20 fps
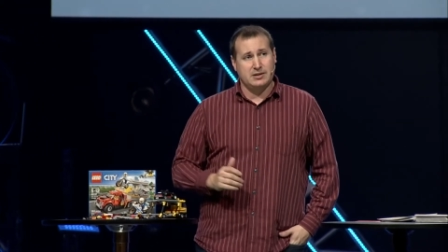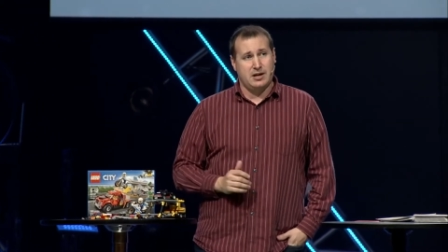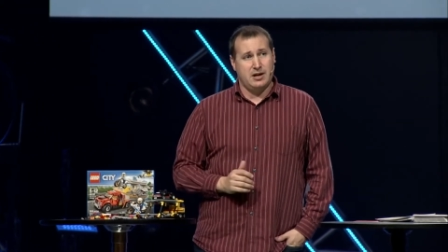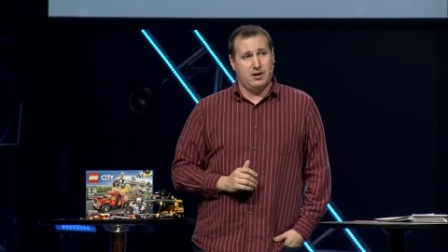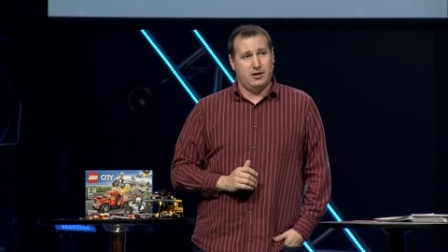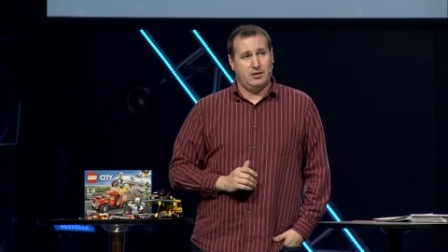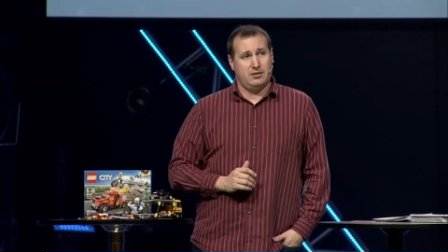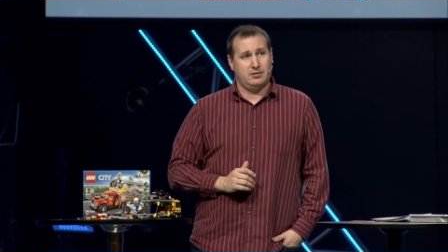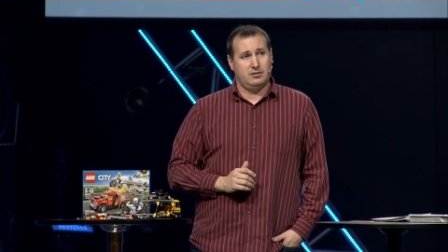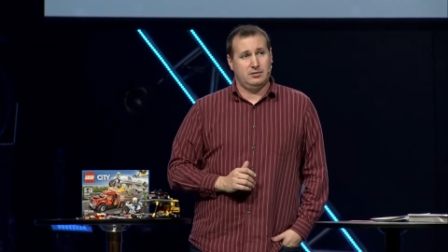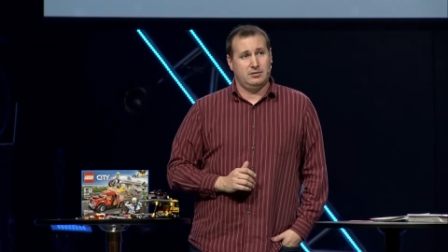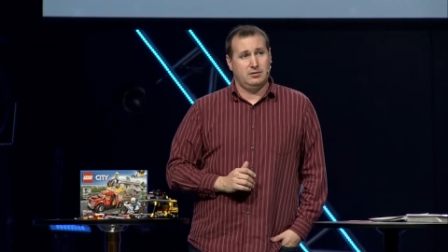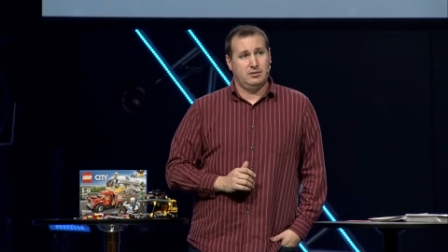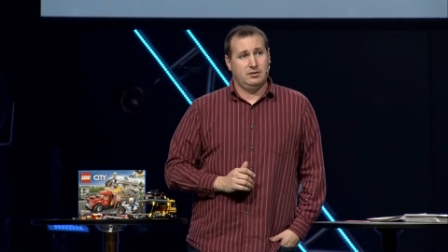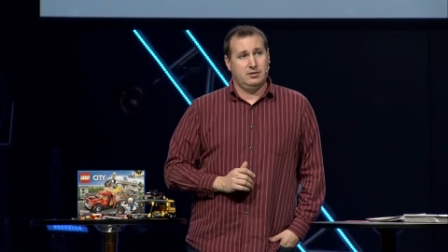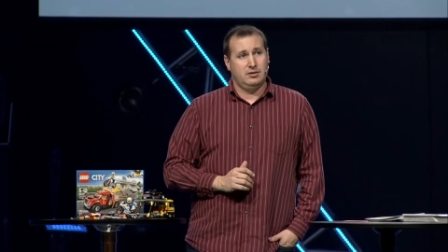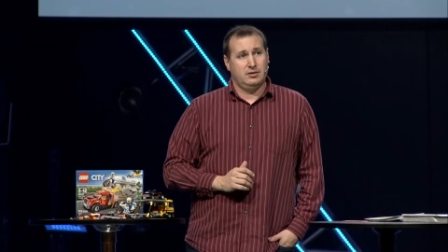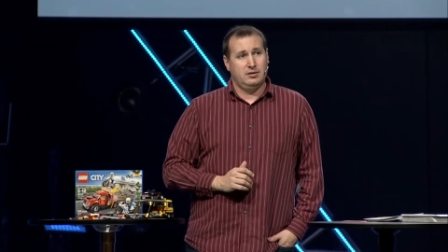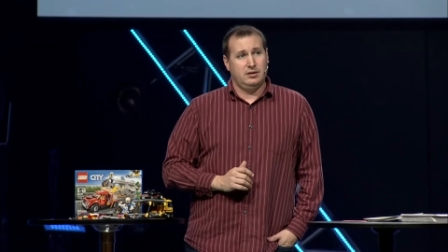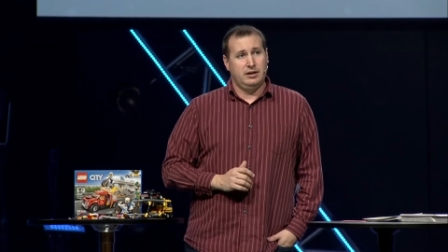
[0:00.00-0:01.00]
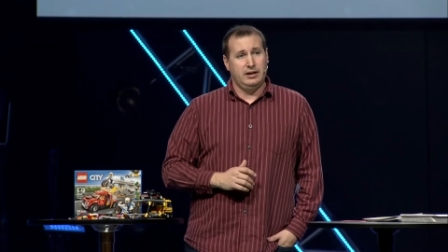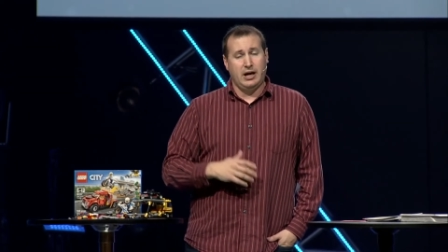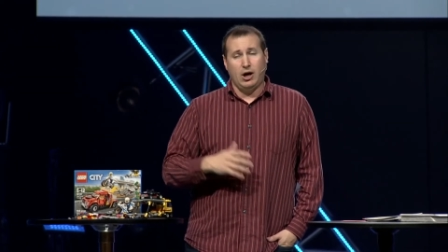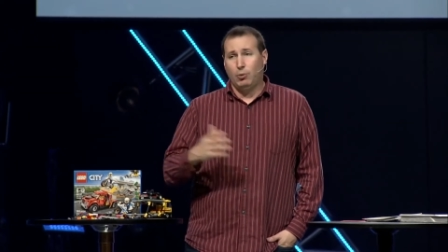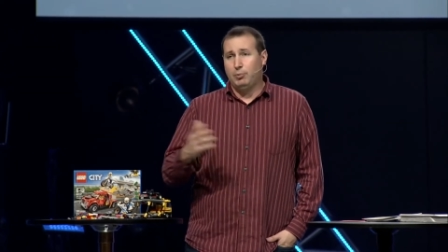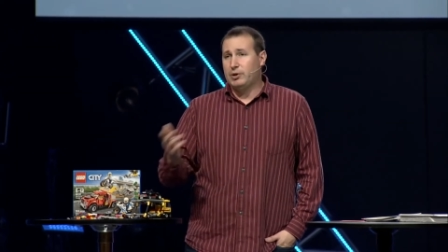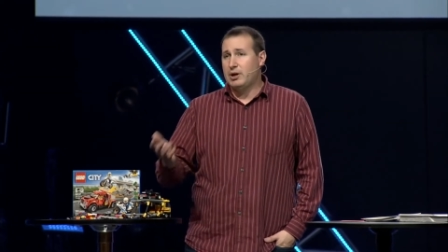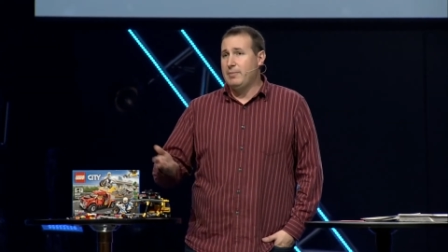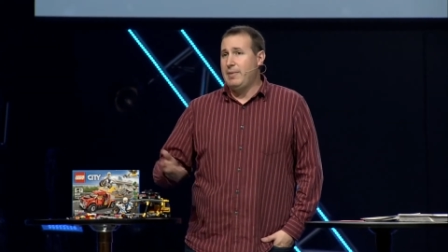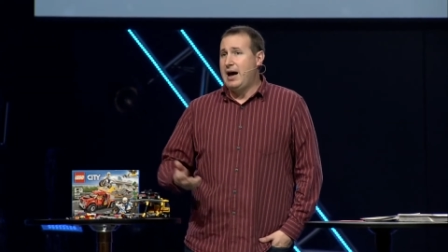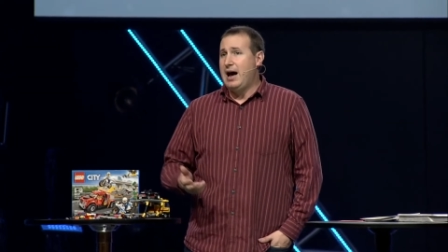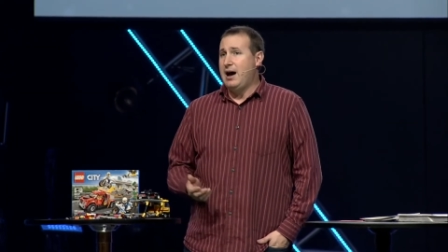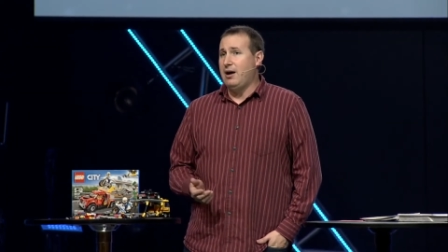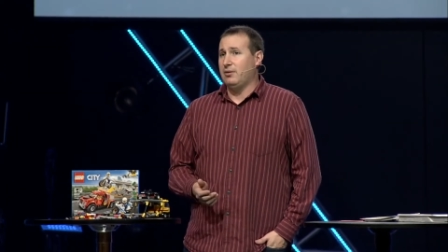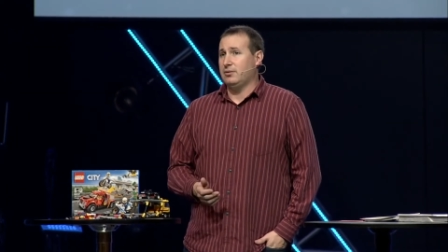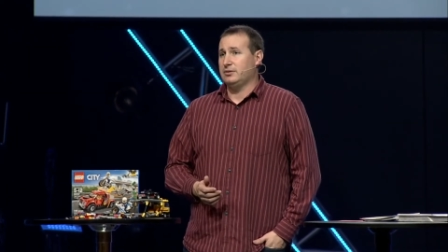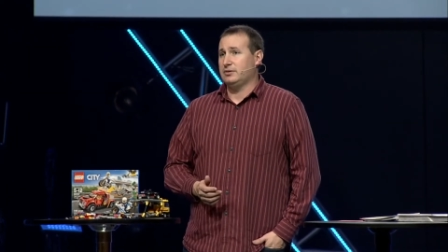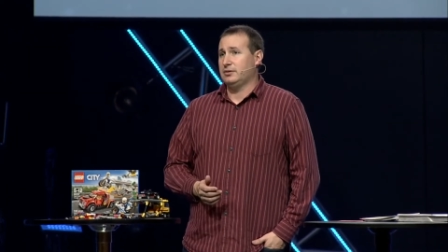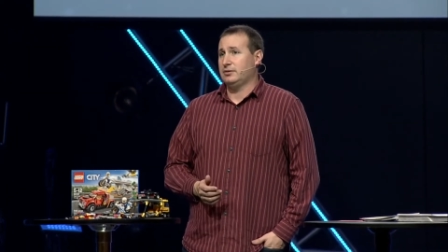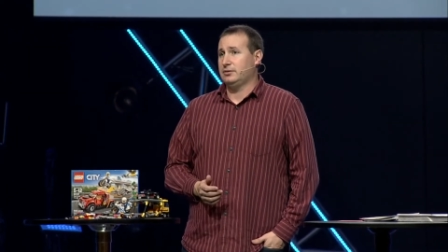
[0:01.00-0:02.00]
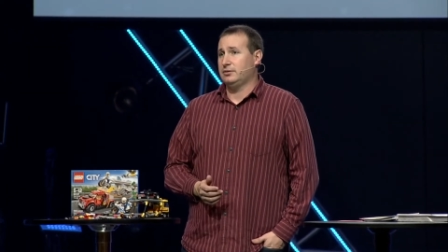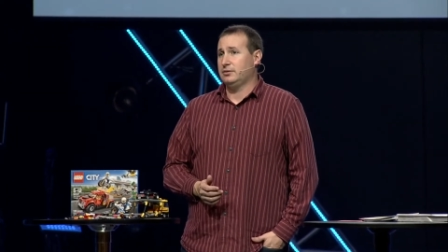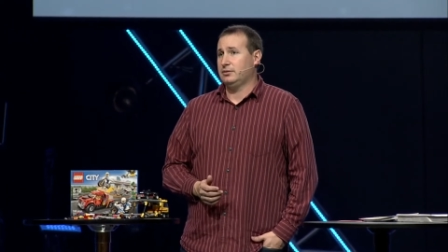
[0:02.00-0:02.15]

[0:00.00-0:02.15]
there and helping him out.